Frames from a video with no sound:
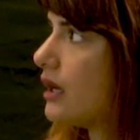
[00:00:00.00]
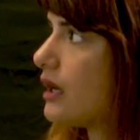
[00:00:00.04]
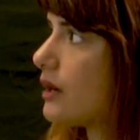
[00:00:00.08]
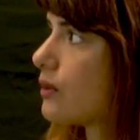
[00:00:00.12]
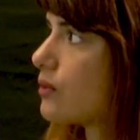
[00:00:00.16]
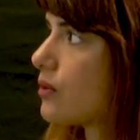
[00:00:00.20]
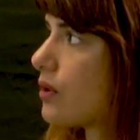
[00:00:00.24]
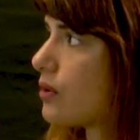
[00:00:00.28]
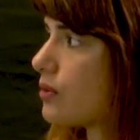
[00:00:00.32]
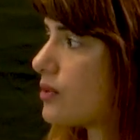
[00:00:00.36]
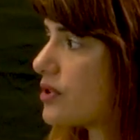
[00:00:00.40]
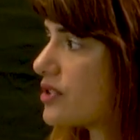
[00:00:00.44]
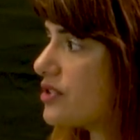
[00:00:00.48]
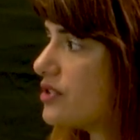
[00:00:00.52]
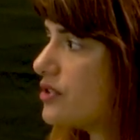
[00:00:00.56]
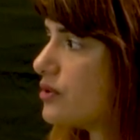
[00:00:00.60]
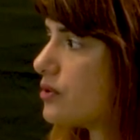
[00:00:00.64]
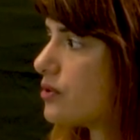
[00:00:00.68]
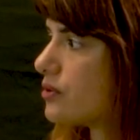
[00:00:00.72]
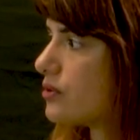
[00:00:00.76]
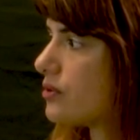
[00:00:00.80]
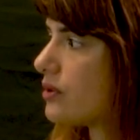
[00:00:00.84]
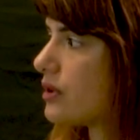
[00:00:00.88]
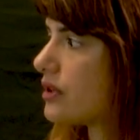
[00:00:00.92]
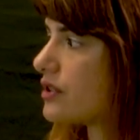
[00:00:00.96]
What we
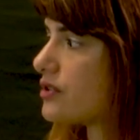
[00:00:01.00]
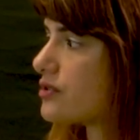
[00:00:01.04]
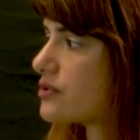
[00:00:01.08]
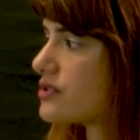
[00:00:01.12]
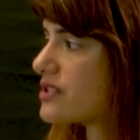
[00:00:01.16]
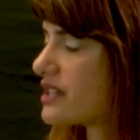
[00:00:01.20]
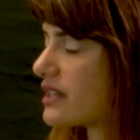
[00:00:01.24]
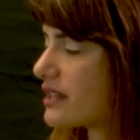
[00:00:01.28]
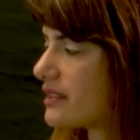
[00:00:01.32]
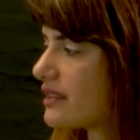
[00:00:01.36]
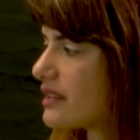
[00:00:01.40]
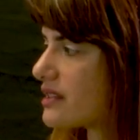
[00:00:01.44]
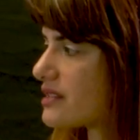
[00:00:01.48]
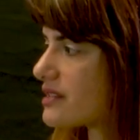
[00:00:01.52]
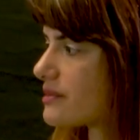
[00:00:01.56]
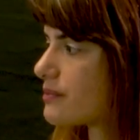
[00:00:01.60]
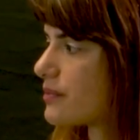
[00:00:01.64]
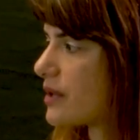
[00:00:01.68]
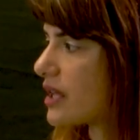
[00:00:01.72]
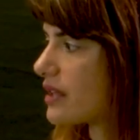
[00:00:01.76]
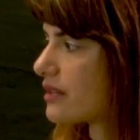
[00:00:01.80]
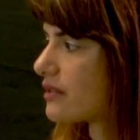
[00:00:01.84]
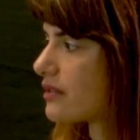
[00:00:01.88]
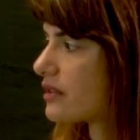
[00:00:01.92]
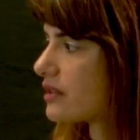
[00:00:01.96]
do using this
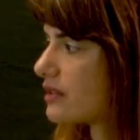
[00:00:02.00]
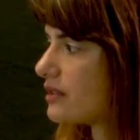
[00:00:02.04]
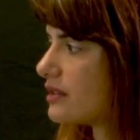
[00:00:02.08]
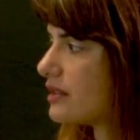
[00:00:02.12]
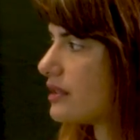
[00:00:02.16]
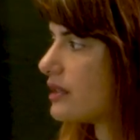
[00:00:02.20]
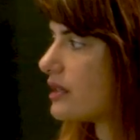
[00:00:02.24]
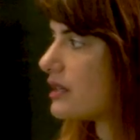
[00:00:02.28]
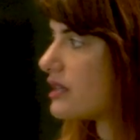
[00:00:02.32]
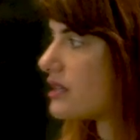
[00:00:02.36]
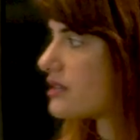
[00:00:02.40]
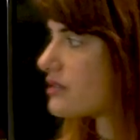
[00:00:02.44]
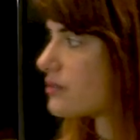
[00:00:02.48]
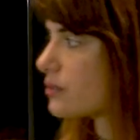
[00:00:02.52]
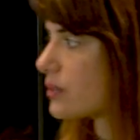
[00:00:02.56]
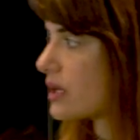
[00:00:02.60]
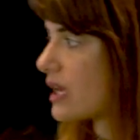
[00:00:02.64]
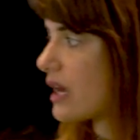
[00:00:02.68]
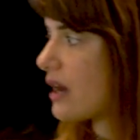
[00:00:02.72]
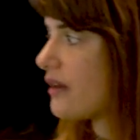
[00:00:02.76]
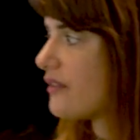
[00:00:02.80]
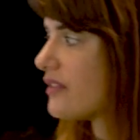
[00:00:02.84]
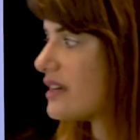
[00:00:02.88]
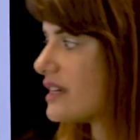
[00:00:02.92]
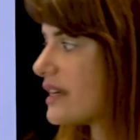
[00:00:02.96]
method is we
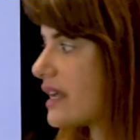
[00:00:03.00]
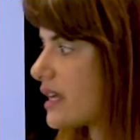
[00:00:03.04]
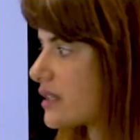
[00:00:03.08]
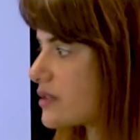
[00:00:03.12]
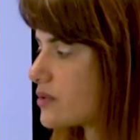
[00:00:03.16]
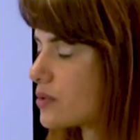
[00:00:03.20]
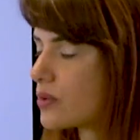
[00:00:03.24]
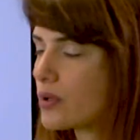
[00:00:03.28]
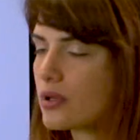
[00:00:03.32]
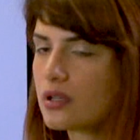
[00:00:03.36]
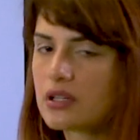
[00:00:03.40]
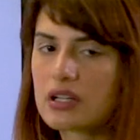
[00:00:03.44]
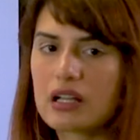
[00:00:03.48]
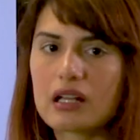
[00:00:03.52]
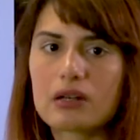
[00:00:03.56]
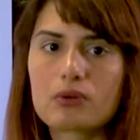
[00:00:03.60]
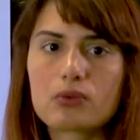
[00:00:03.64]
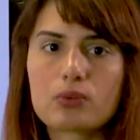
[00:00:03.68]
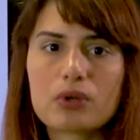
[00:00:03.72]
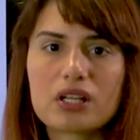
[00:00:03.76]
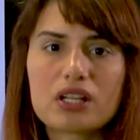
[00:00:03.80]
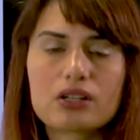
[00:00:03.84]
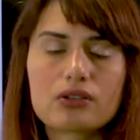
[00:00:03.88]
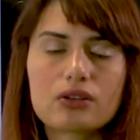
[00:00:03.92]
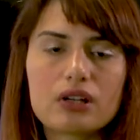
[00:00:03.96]
have a network and
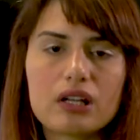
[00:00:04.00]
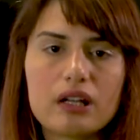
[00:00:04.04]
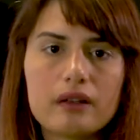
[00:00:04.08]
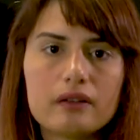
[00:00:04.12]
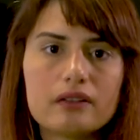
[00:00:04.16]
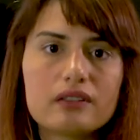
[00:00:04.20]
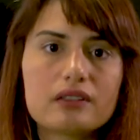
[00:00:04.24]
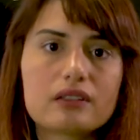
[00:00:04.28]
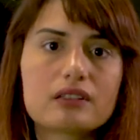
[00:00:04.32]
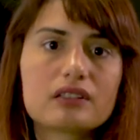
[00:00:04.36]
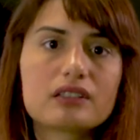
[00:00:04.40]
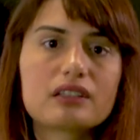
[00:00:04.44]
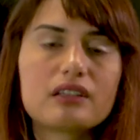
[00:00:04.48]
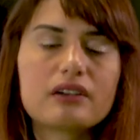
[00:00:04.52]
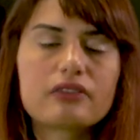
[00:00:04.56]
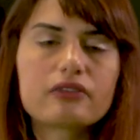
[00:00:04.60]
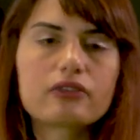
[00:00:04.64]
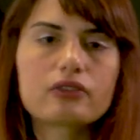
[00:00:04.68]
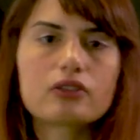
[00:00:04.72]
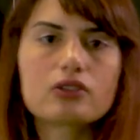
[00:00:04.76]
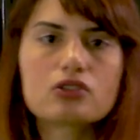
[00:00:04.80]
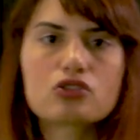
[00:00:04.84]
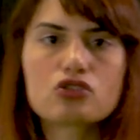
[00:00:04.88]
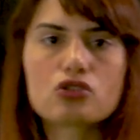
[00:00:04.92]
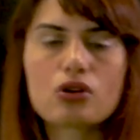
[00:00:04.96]
we create
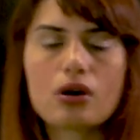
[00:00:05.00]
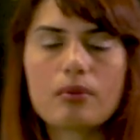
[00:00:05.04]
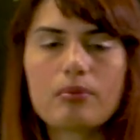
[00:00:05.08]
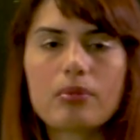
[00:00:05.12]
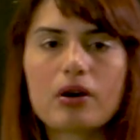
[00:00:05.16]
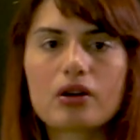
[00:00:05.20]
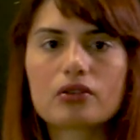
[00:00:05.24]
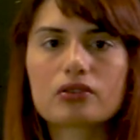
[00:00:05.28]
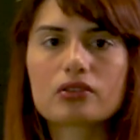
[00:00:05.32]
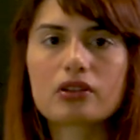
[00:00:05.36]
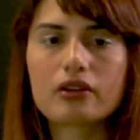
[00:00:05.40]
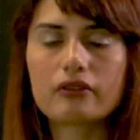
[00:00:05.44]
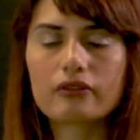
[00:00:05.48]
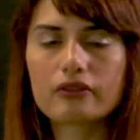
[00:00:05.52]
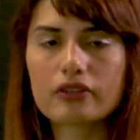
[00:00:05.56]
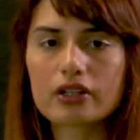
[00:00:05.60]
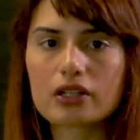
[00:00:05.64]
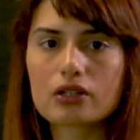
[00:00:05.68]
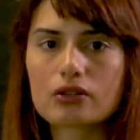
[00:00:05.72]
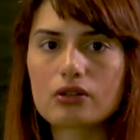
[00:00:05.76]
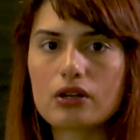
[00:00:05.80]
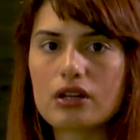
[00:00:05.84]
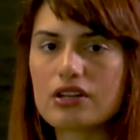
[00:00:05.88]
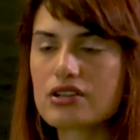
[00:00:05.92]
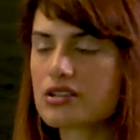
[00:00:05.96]
different dropout
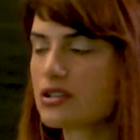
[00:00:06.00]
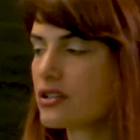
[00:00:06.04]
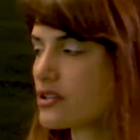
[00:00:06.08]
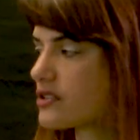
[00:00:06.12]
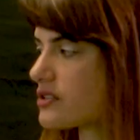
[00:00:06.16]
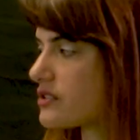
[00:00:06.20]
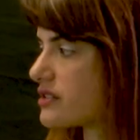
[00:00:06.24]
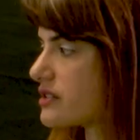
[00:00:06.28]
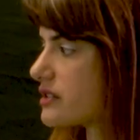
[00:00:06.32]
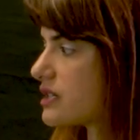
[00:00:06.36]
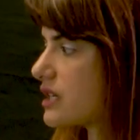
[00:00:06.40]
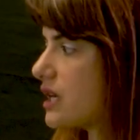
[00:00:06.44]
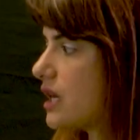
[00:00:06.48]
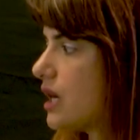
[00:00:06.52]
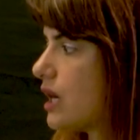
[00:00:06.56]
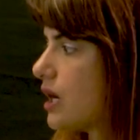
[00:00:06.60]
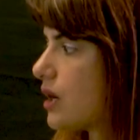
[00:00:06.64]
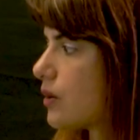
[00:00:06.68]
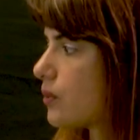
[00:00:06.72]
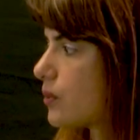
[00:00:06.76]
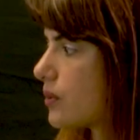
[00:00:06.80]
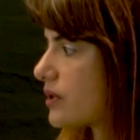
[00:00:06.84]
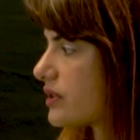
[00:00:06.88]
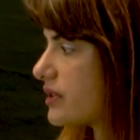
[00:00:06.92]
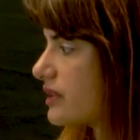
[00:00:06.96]
configurations
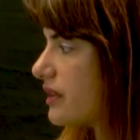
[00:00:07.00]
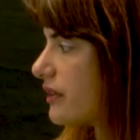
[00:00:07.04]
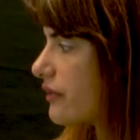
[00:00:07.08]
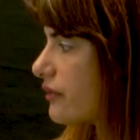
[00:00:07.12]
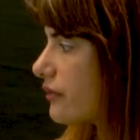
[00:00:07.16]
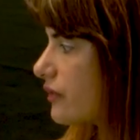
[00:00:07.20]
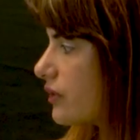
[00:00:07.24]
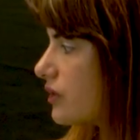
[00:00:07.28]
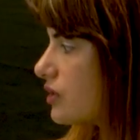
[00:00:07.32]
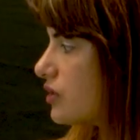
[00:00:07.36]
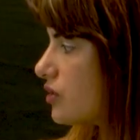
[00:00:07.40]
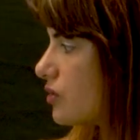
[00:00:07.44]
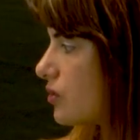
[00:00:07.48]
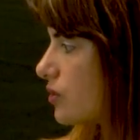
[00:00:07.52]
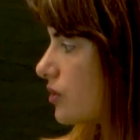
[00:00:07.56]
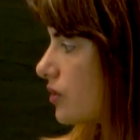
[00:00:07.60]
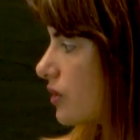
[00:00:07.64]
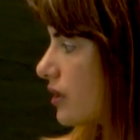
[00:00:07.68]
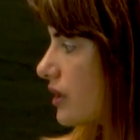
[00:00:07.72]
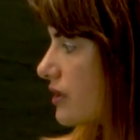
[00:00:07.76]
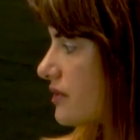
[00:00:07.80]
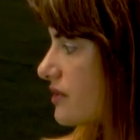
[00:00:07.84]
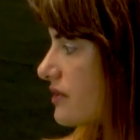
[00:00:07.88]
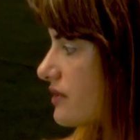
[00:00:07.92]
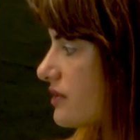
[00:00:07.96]
with different
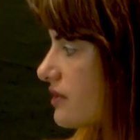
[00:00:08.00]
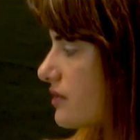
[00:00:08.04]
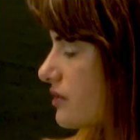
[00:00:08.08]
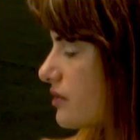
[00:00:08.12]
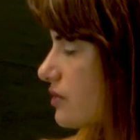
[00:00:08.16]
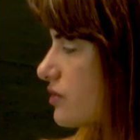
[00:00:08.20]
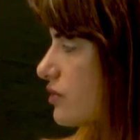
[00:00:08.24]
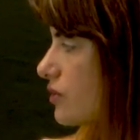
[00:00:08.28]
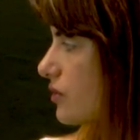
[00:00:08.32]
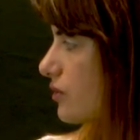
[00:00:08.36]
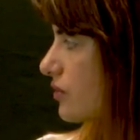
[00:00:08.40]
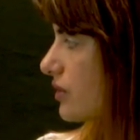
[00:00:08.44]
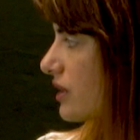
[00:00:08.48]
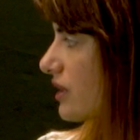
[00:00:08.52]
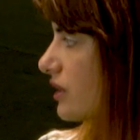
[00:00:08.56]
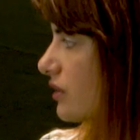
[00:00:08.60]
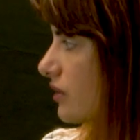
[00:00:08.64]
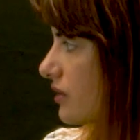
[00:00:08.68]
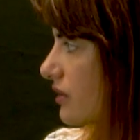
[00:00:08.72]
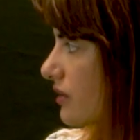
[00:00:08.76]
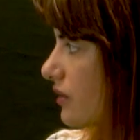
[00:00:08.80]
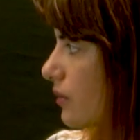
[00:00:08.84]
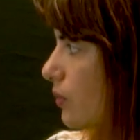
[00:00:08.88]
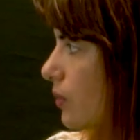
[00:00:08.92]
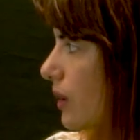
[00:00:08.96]
neurons, shown here
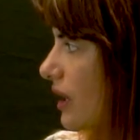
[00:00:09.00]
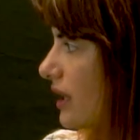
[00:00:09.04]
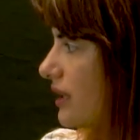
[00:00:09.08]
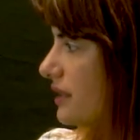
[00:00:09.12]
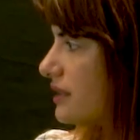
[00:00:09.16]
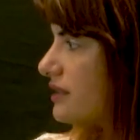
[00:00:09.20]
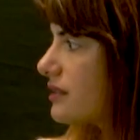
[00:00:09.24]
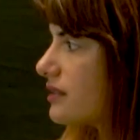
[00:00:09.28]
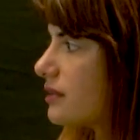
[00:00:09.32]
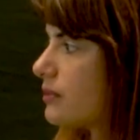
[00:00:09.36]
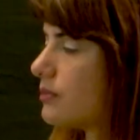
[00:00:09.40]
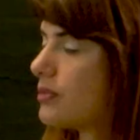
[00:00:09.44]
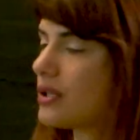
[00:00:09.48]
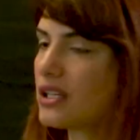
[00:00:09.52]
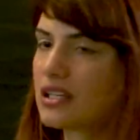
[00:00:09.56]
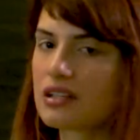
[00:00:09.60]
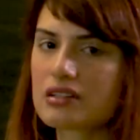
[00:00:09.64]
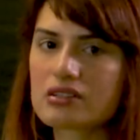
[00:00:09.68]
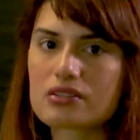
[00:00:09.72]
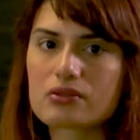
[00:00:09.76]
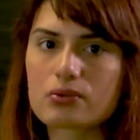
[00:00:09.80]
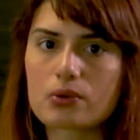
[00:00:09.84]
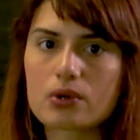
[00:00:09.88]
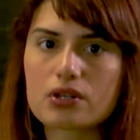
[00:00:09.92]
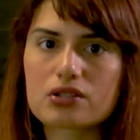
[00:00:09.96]
in the white, being
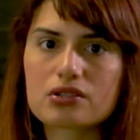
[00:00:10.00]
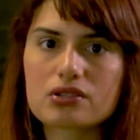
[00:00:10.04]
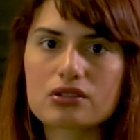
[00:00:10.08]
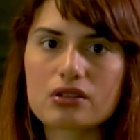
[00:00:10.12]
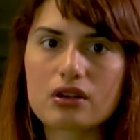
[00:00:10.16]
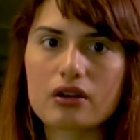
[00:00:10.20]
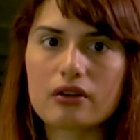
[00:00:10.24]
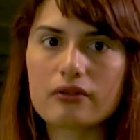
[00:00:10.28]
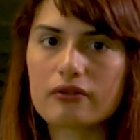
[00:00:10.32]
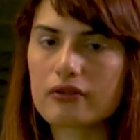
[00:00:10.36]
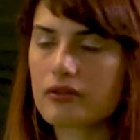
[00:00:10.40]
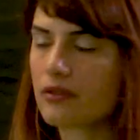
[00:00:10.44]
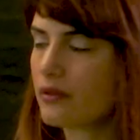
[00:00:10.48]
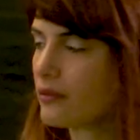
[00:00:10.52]
switched off.